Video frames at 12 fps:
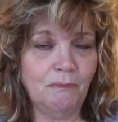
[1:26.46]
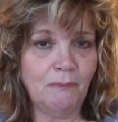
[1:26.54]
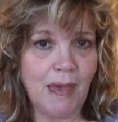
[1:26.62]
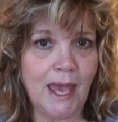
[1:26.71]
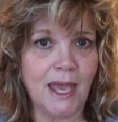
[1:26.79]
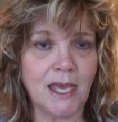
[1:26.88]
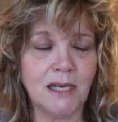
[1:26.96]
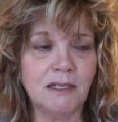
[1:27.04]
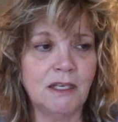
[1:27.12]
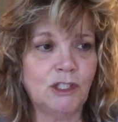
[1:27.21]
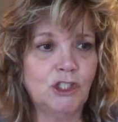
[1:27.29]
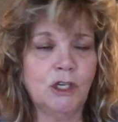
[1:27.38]

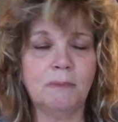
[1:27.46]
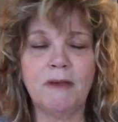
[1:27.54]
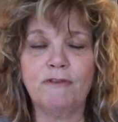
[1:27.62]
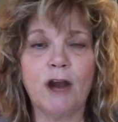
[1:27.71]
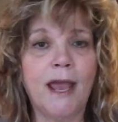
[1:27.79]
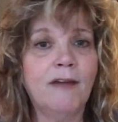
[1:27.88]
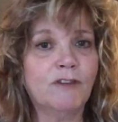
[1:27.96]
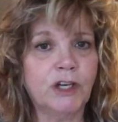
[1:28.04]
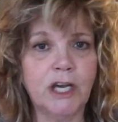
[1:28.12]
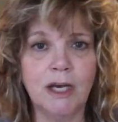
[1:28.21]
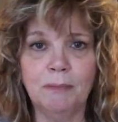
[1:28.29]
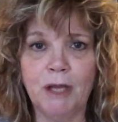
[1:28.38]
made took me forever
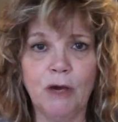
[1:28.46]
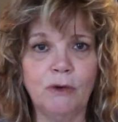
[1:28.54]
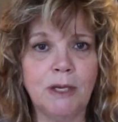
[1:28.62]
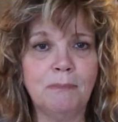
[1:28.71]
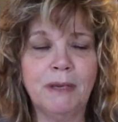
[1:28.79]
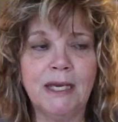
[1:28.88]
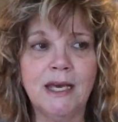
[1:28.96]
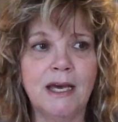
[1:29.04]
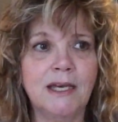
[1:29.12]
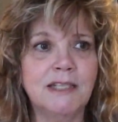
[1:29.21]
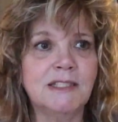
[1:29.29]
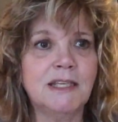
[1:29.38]
to upload it
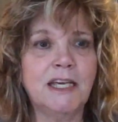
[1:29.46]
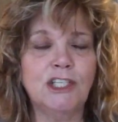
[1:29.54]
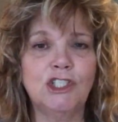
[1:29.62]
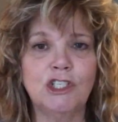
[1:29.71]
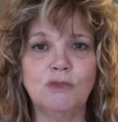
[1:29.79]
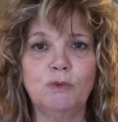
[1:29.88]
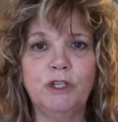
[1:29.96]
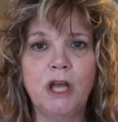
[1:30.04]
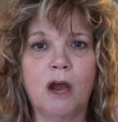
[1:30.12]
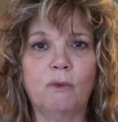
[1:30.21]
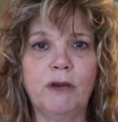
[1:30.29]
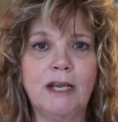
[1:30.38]
because it just would
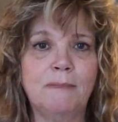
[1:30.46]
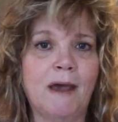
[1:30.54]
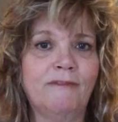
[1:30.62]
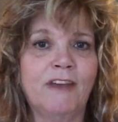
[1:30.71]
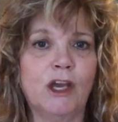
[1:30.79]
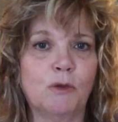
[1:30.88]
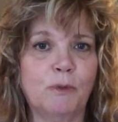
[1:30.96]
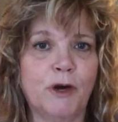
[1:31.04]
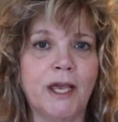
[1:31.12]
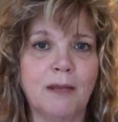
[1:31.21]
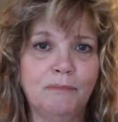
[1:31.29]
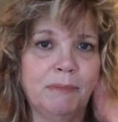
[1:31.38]
not read my
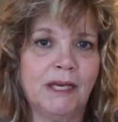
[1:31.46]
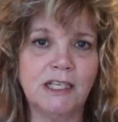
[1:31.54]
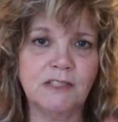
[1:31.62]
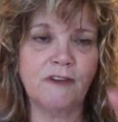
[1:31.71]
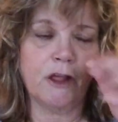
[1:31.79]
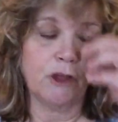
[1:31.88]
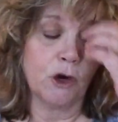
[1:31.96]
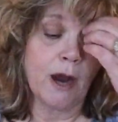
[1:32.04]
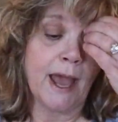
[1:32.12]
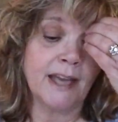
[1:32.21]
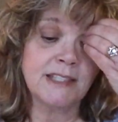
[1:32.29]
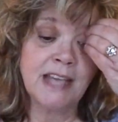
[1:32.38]
fingerprint because of all the
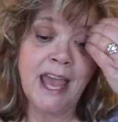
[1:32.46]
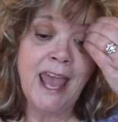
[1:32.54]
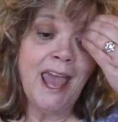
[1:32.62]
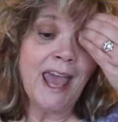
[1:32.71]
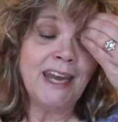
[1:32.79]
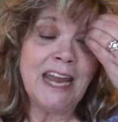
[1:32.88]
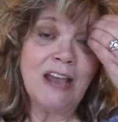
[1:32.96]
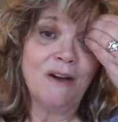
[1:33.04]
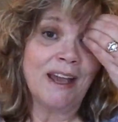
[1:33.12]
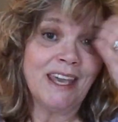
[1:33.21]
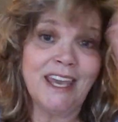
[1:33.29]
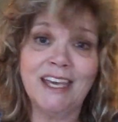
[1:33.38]
cracks. And
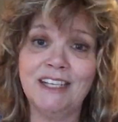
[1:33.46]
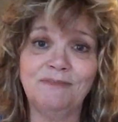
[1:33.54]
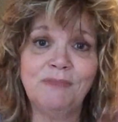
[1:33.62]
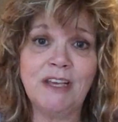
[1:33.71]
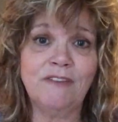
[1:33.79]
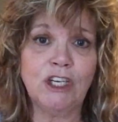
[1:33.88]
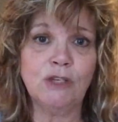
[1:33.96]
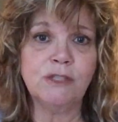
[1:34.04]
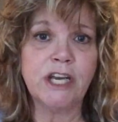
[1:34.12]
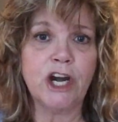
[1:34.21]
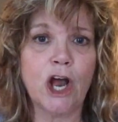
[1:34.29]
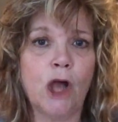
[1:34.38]
now I can't even
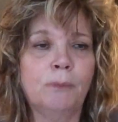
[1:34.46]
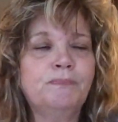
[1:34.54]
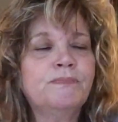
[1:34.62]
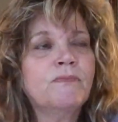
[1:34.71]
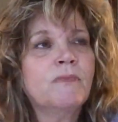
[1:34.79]
use it at all.